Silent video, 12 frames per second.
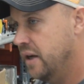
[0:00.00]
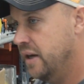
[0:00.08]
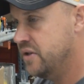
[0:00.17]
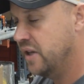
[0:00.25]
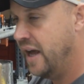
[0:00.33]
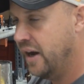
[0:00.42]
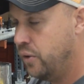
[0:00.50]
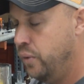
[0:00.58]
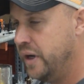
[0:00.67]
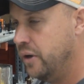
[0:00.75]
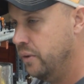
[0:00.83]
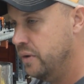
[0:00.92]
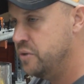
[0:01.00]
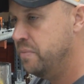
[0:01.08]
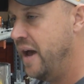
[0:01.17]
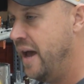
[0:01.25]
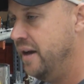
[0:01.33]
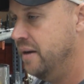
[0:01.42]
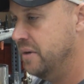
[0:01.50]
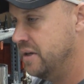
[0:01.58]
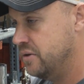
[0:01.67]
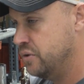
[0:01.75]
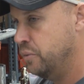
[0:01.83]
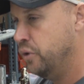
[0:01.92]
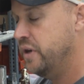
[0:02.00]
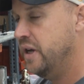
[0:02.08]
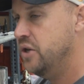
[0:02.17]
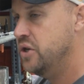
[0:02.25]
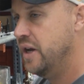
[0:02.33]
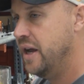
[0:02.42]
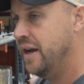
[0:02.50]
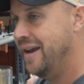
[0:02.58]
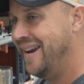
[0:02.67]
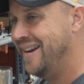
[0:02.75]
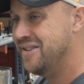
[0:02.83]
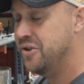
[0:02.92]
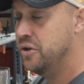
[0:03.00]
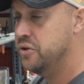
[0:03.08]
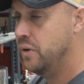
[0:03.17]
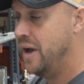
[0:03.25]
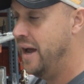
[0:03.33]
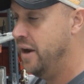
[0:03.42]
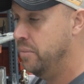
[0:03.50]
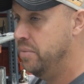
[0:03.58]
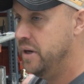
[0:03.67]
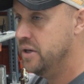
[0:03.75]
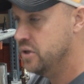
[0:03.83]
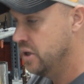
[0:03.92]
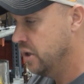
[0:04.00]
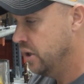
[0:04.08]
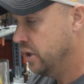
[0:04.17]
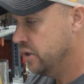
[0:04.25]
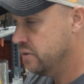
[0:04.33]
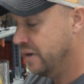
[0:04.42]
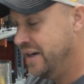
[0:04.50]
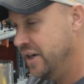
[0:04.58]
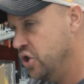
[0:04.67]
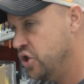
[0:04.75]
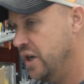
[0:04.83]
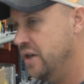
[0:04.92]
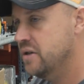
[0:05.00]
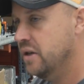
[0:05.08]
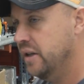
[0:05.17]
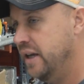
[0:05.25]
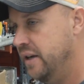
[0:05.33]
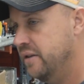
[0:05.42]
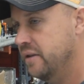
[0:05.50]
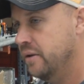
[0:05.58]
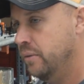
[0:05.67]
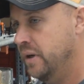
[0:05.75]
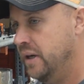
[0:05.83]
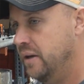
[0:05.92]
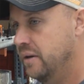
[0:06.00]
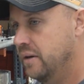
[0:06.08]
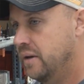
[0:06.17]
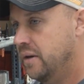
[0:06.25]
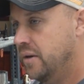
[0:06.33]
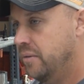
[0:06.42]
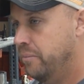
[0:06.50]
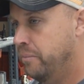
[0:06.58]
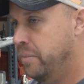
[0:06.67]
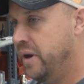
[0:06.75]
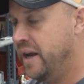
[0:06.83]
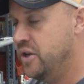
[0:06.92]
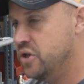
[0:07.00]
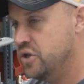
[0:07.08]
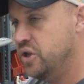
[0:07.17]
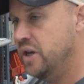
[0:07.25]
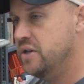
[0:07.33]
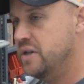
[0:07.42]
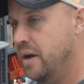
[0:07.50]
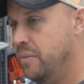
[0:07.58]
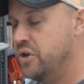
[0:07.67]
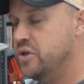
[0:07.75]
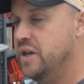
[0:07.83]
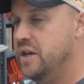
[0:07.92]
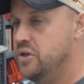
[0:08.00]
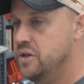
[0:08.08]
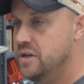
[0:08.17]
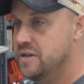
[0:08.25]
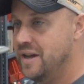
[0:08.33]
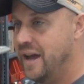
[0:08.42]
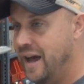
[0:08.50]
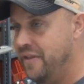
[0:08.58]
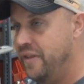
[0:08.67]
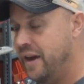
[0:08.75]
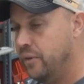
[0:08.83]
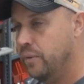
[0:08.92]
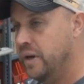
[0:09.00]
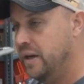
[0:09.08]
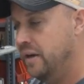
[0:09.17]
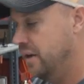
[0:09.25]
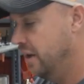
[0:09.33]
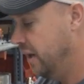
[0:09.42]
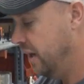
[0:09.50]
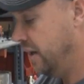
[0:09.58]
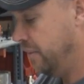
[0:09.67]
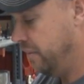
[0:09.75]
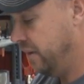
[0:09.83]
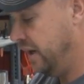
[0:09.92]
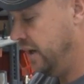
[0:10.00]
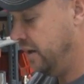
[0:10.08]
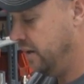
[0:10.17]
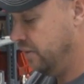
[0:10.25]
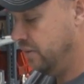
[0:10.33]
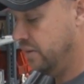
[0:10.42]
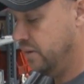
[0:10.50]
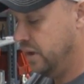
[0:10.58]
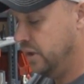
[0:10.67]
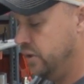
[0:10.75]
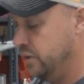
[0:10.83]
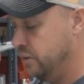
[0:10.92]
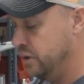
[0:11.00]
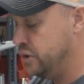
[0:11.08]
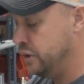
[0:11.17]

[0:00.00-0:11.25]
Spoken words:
It's a lot quicker responding because there's more tension on it, and it's also higher pitch. So I didn't change the length of the reed, but I just changed how much tension is on that reed. And in doing